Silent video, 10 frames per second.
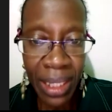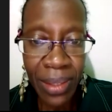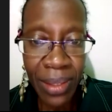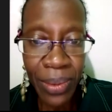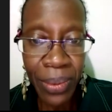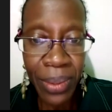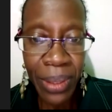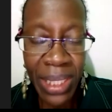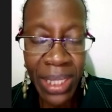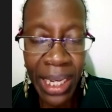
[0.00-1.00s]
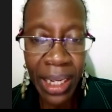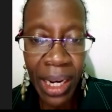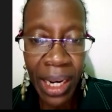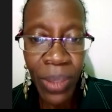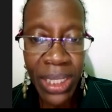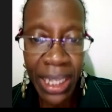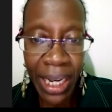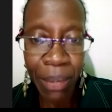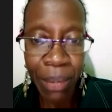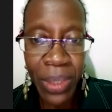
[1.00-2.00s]
So he was like, now what can
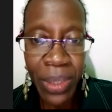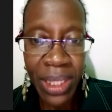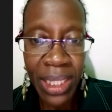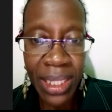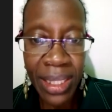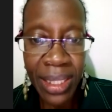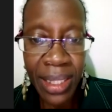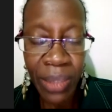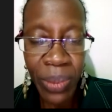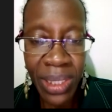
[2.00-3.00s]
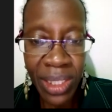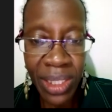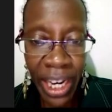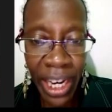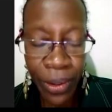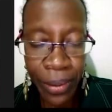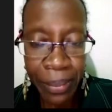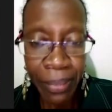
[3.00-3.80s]
I put this child on?